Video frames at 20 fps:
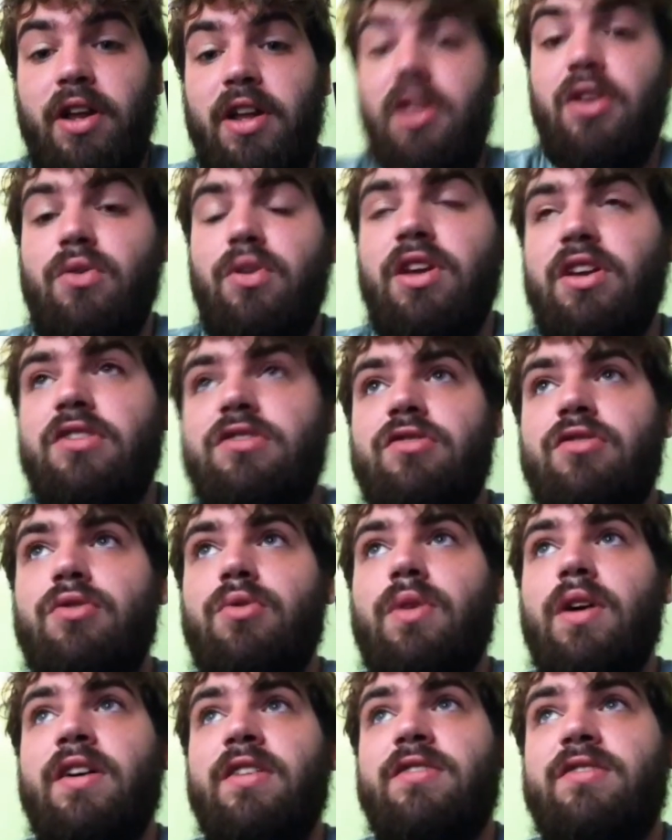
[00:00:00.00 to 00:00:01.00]
You need
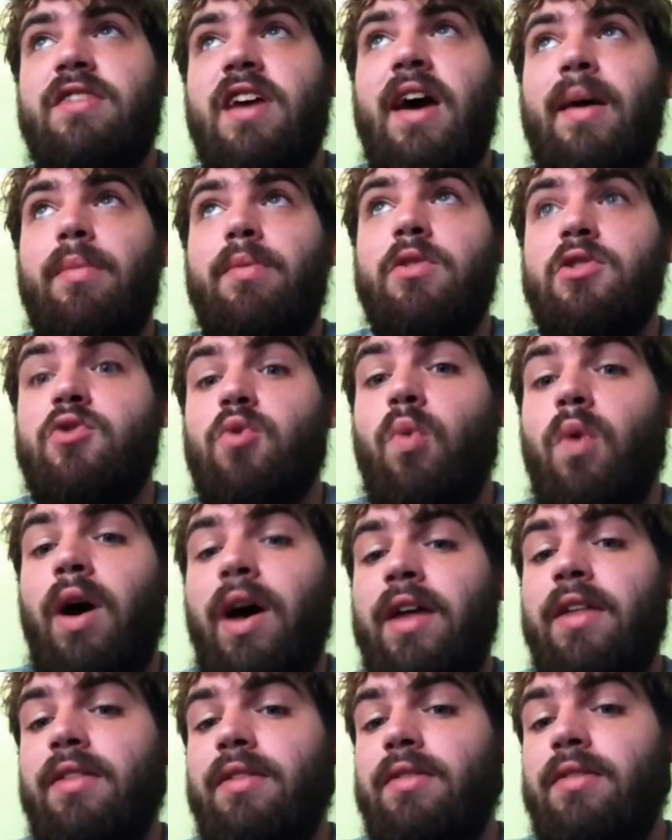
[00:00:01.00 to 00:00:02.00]
to establish
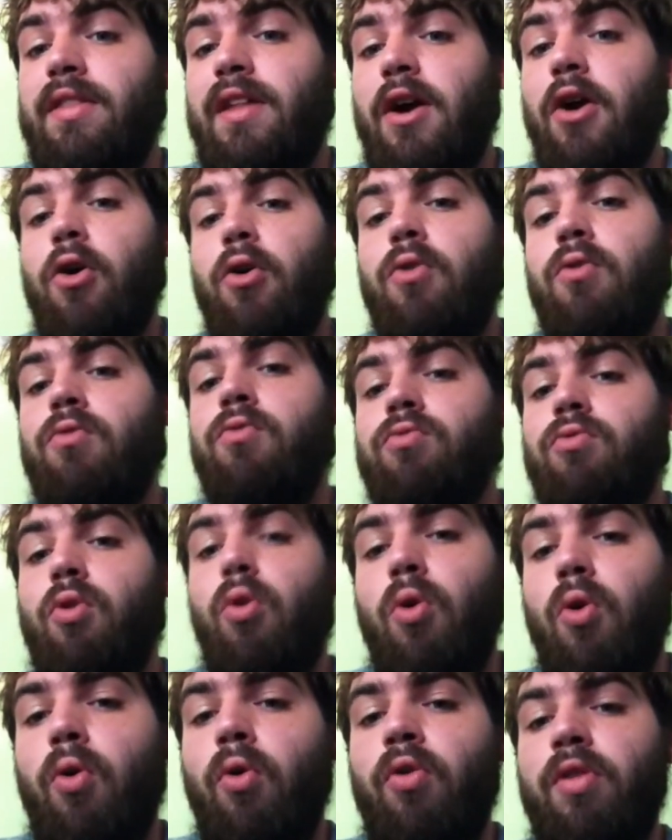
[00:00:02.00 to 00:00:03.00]
why their
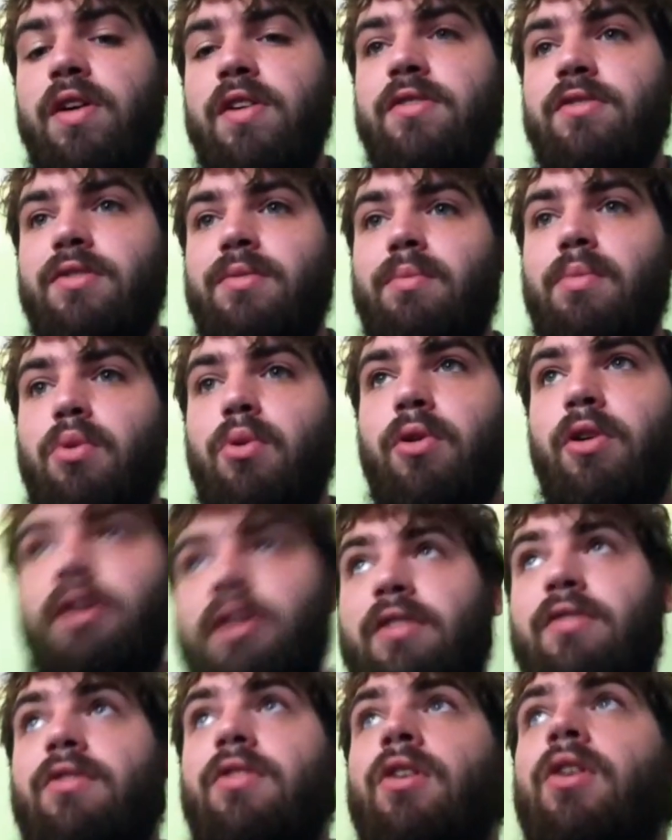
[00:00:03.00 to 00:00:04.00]
role is
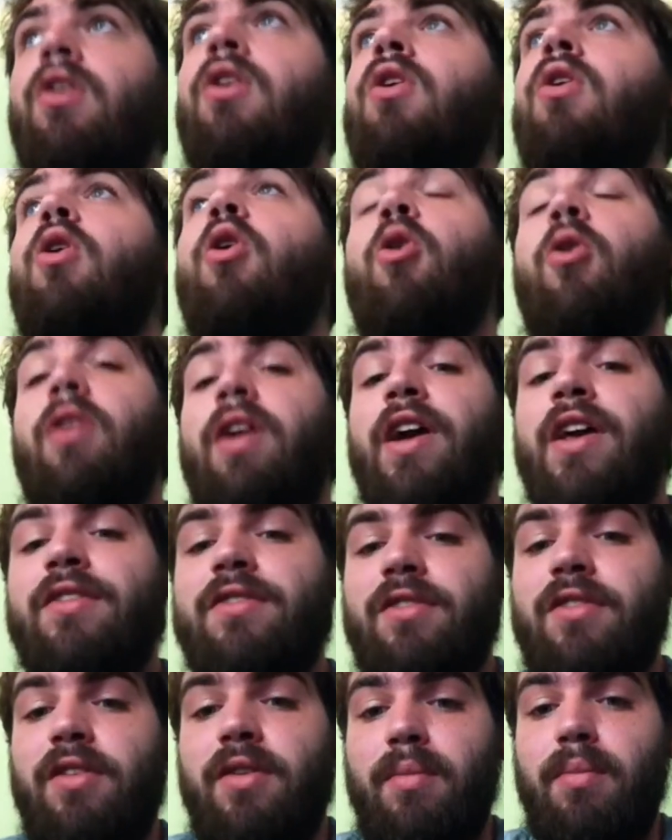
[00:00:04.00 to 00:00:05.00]
important or
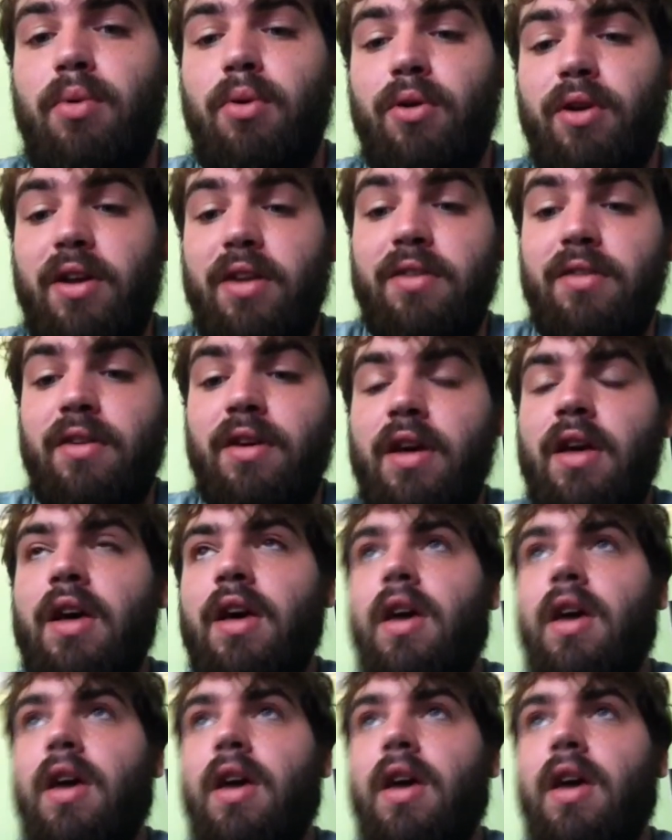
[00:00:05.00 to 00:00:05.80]
isn't important.